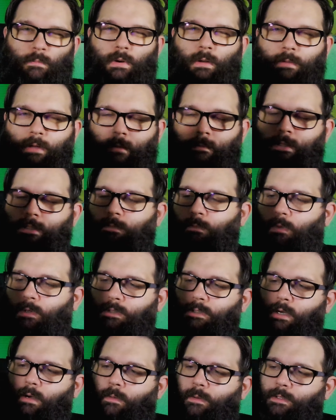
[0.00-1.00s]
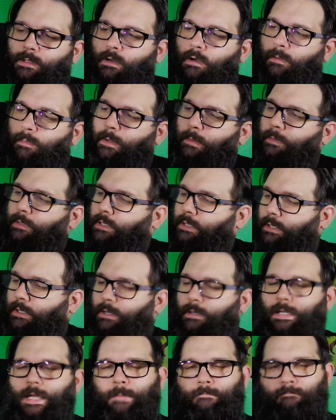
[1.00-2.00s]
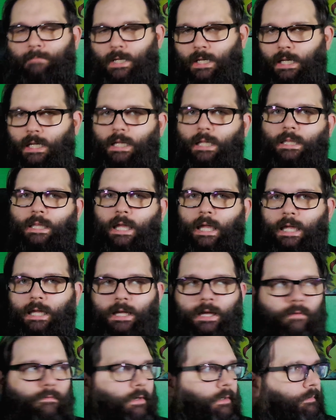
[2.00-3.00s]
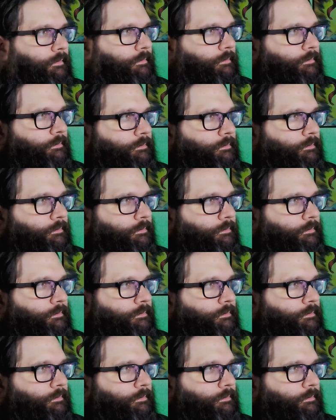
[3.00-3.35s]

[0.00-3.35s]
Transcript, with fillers: Probably gonna be some more Star Wars High Republic in here. Yep, the A cover.